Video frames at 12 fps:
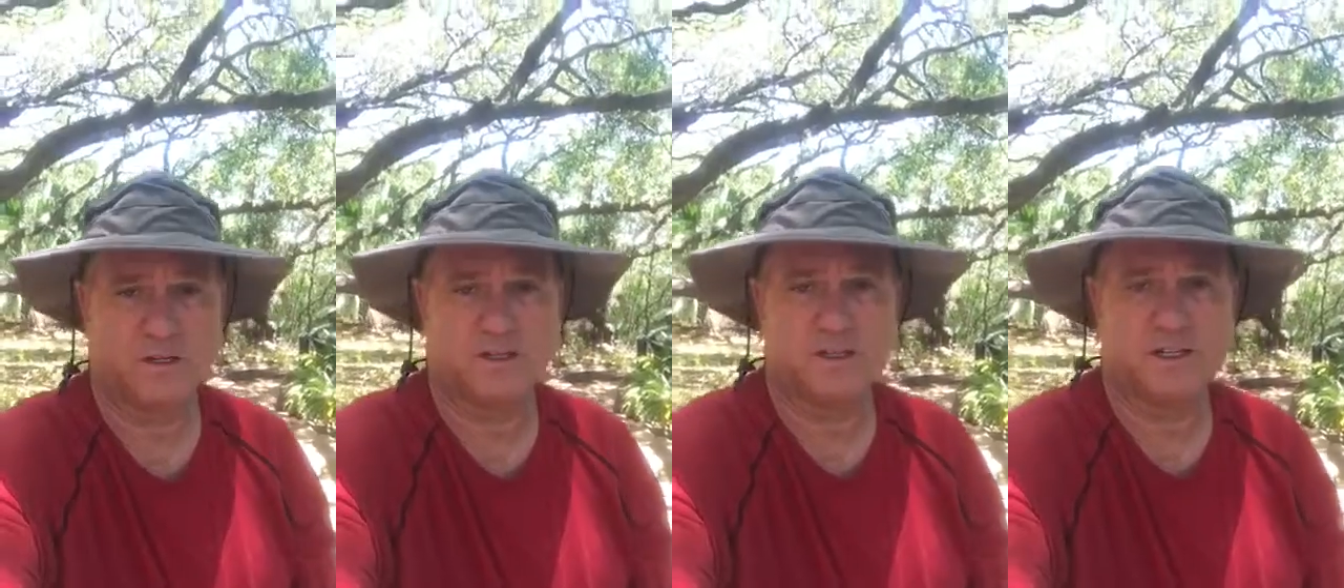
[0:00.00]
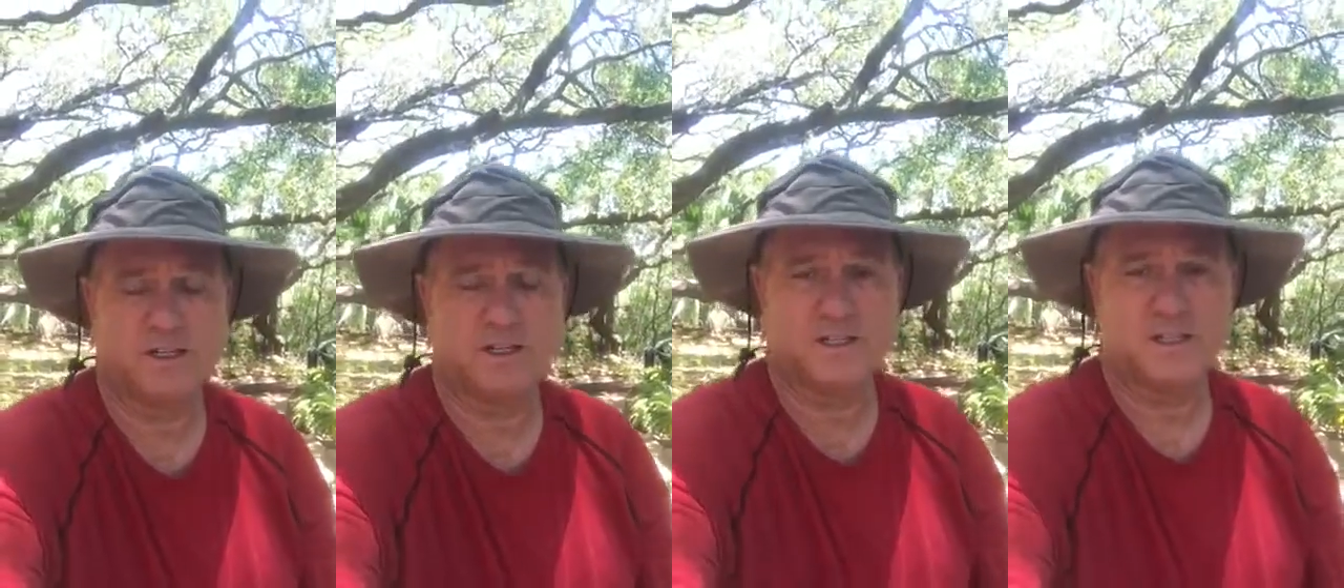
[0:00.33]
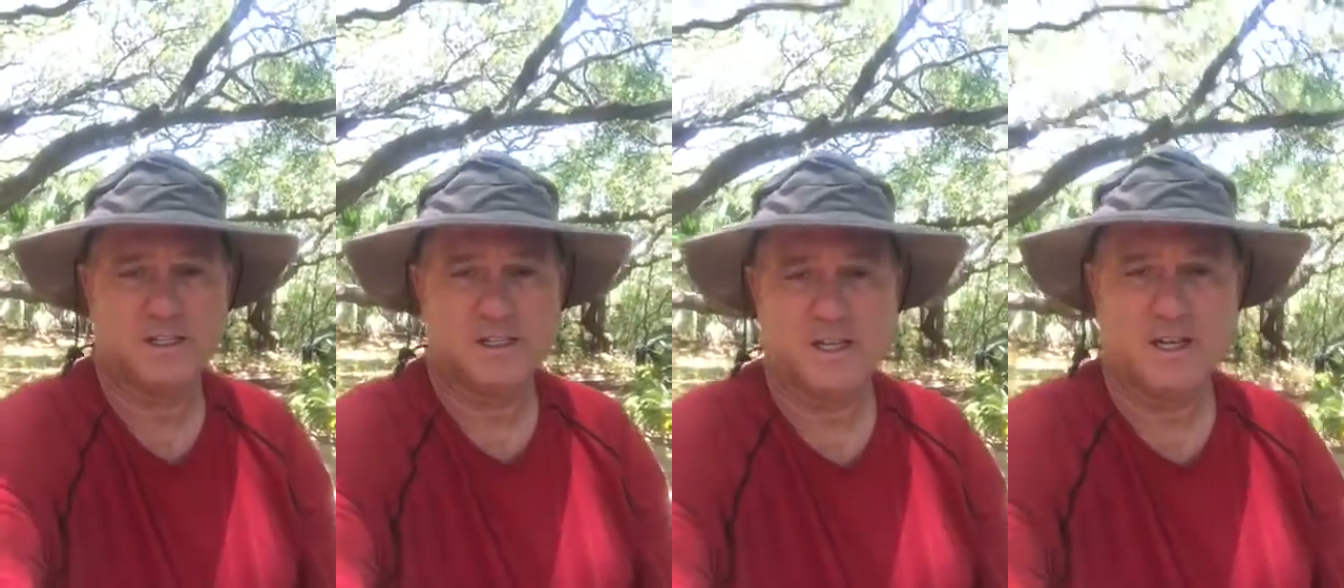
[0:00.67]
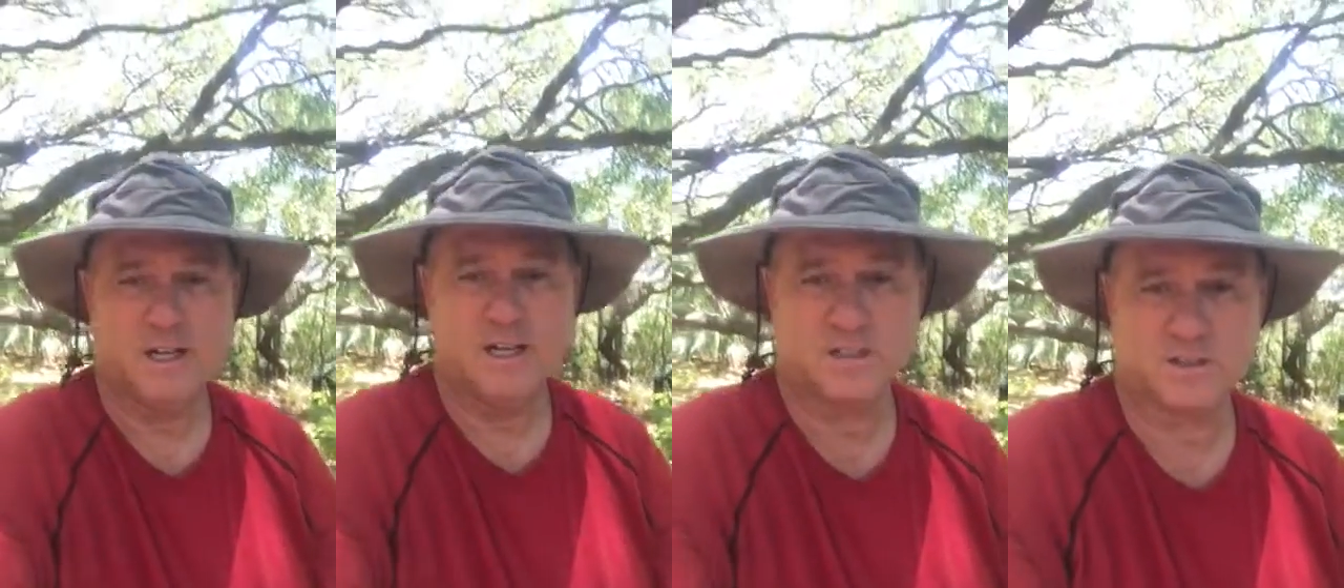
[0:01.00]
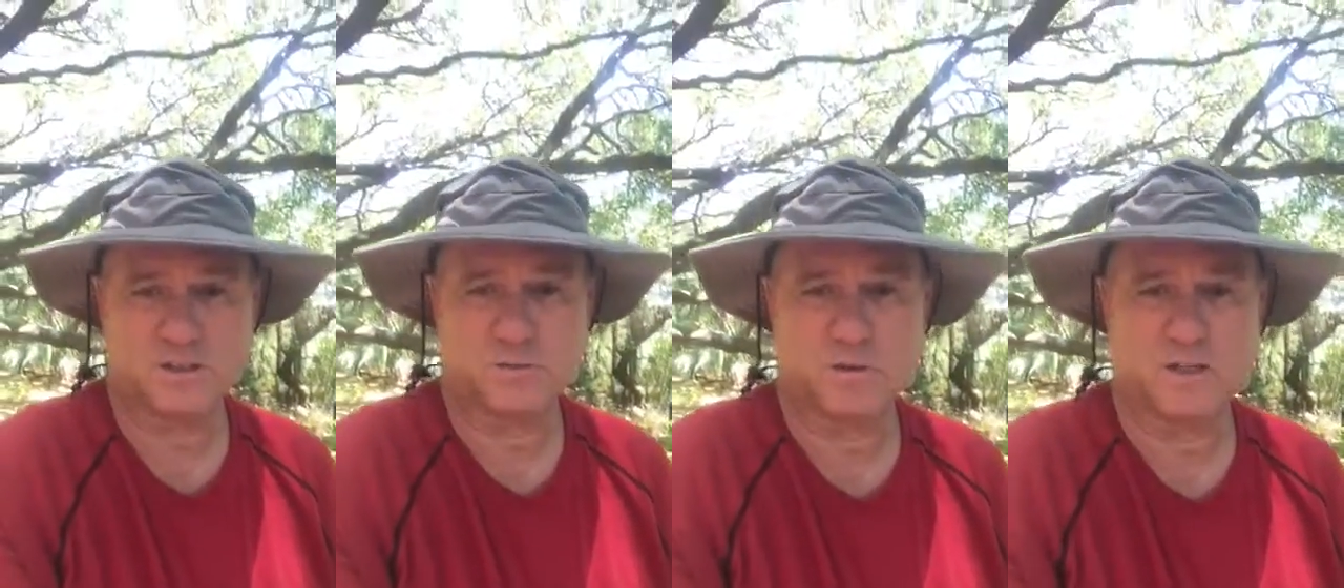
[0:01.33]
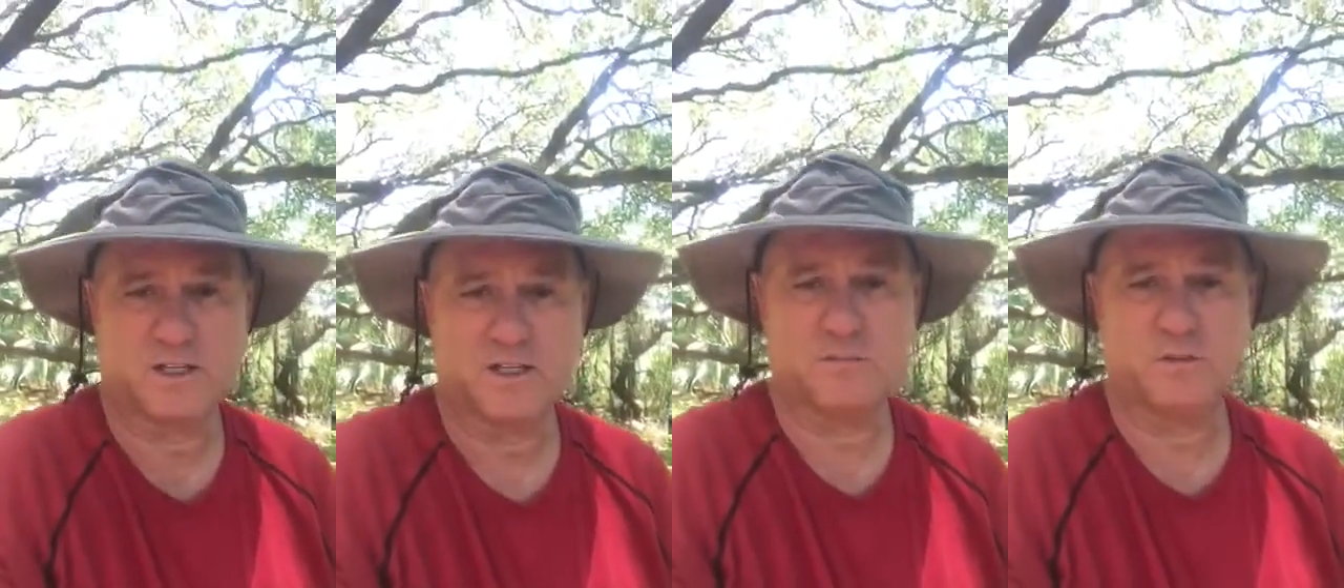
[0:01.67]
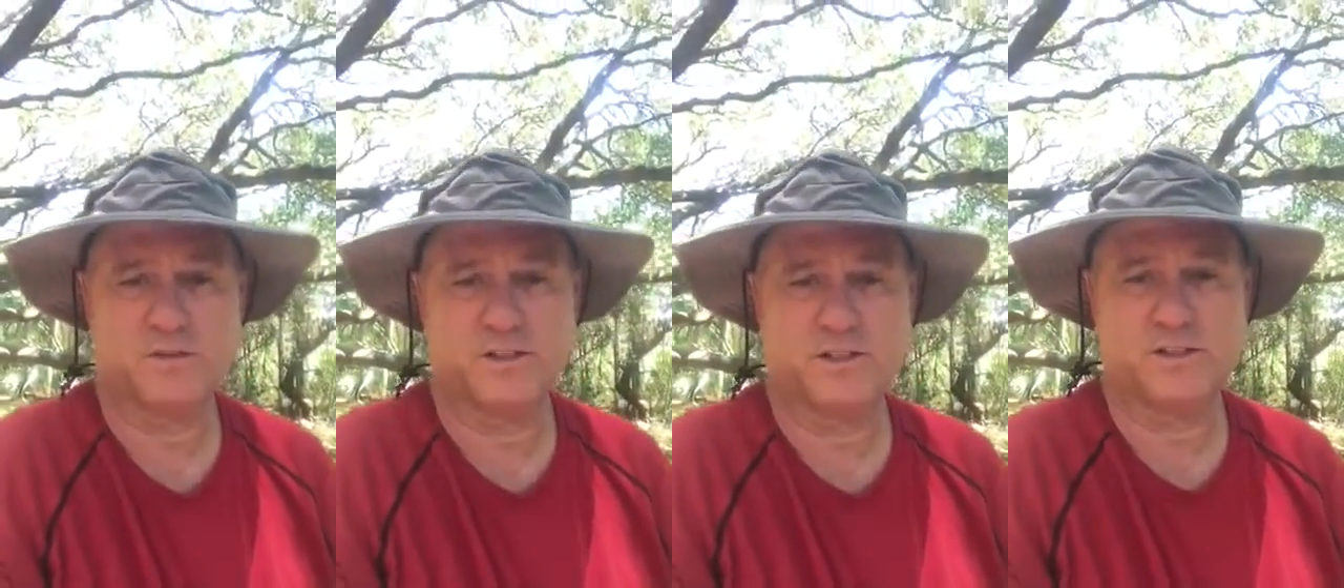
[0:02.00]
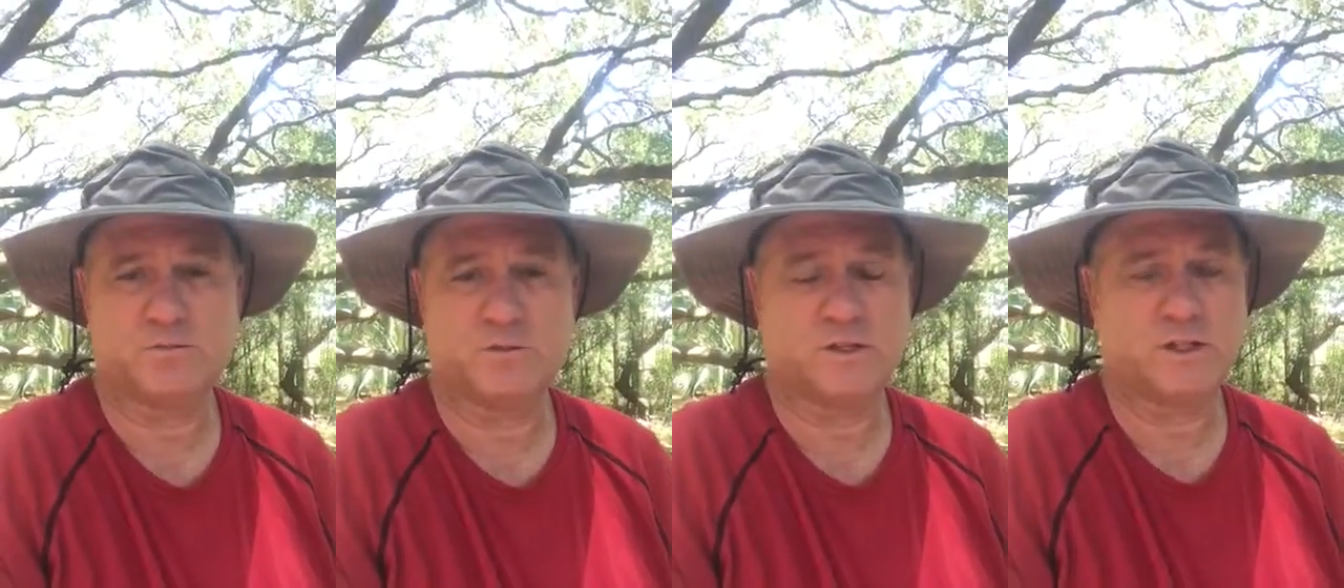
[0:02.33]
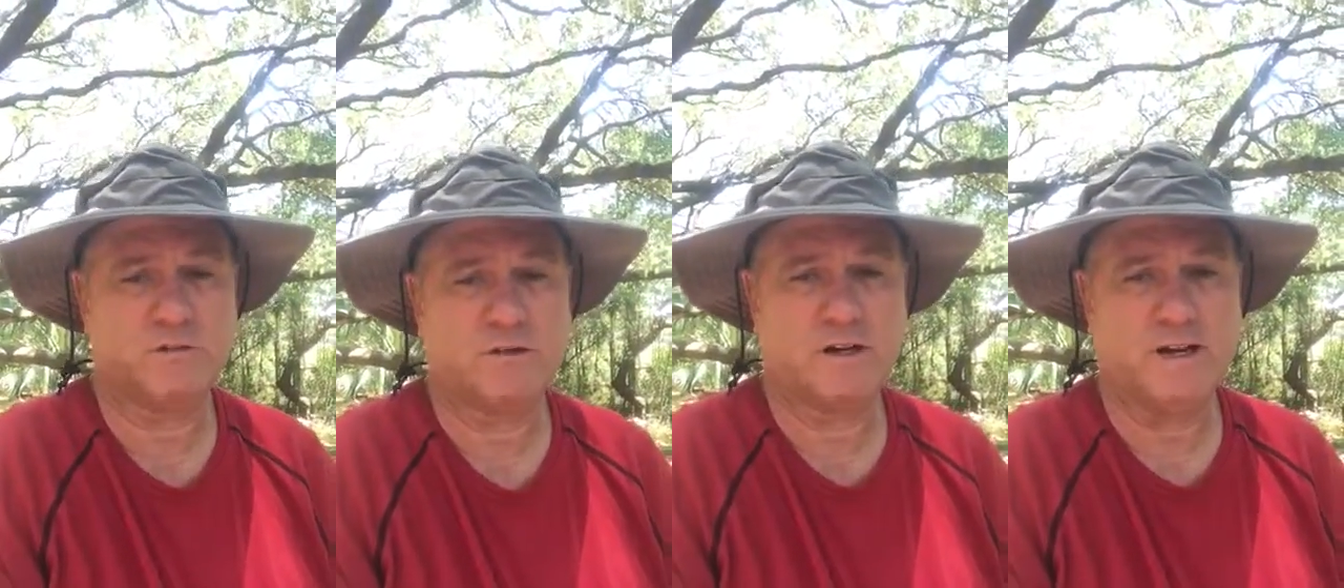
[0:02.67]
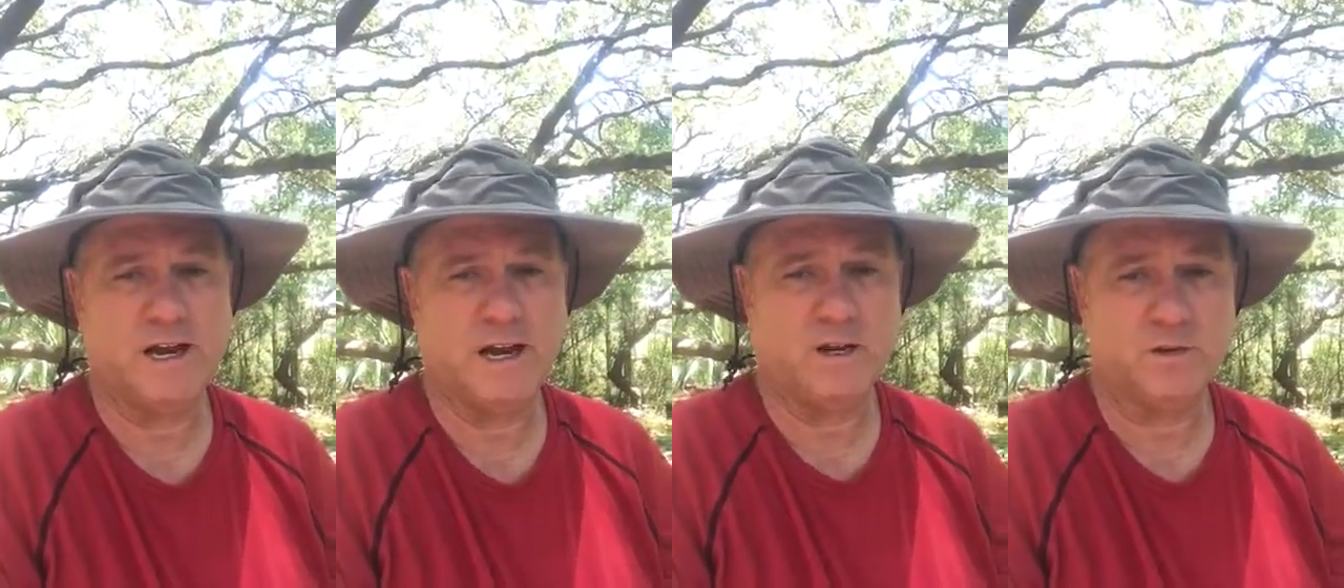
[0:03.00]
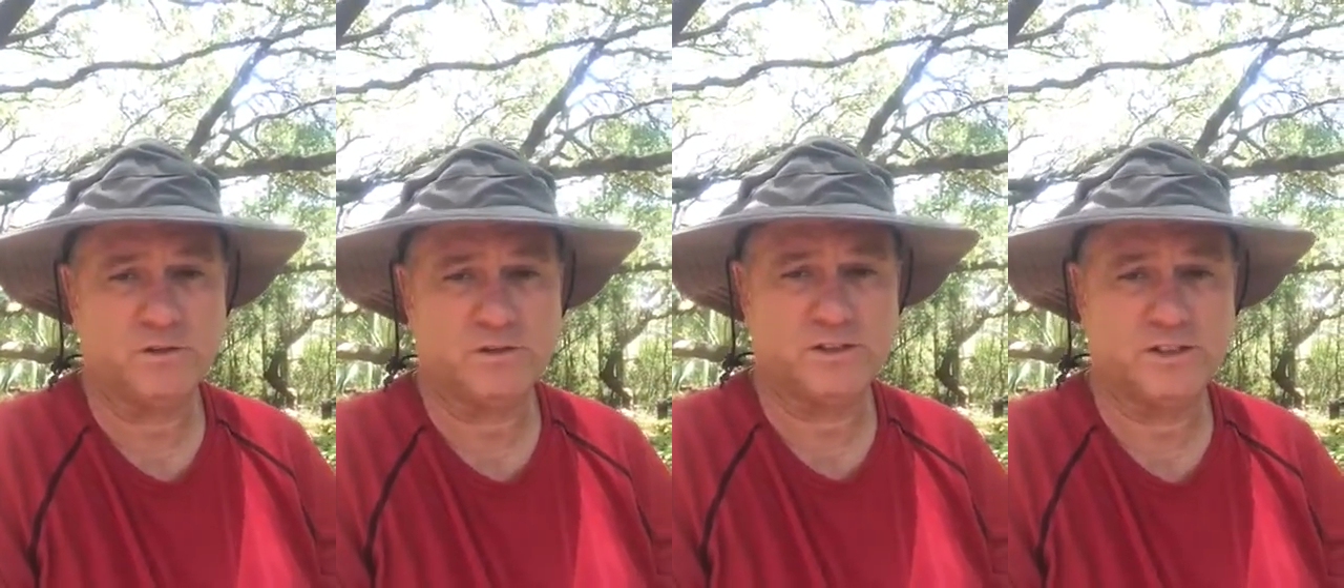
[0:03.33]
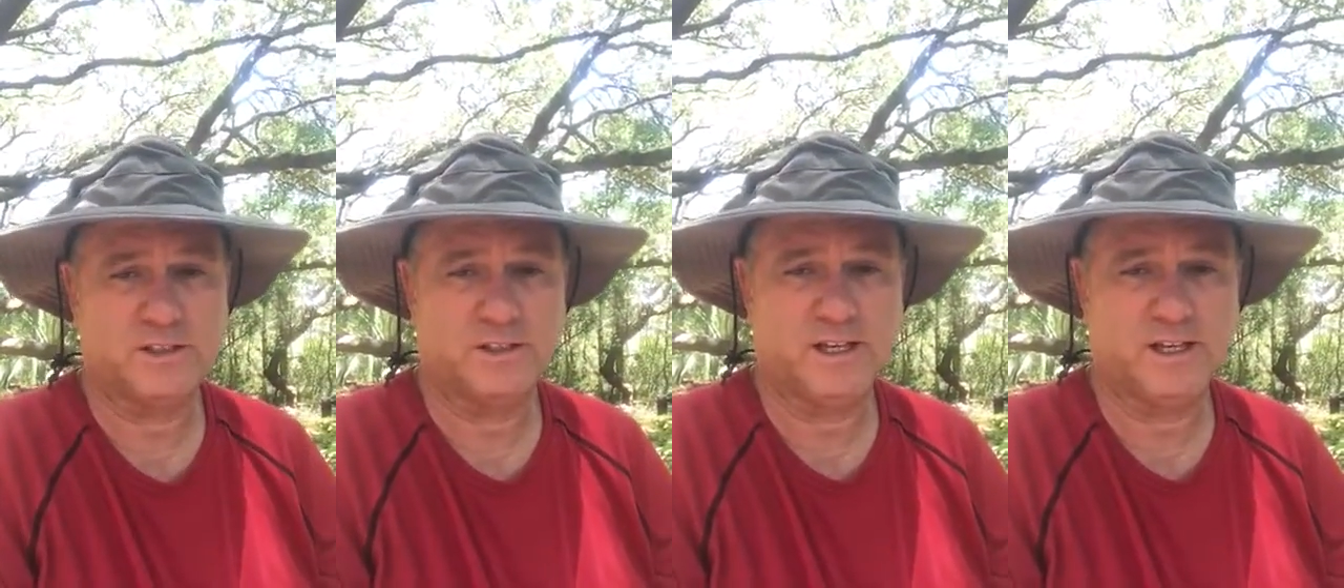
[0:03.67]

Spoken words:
Okay, I just spent a couple days working around the house,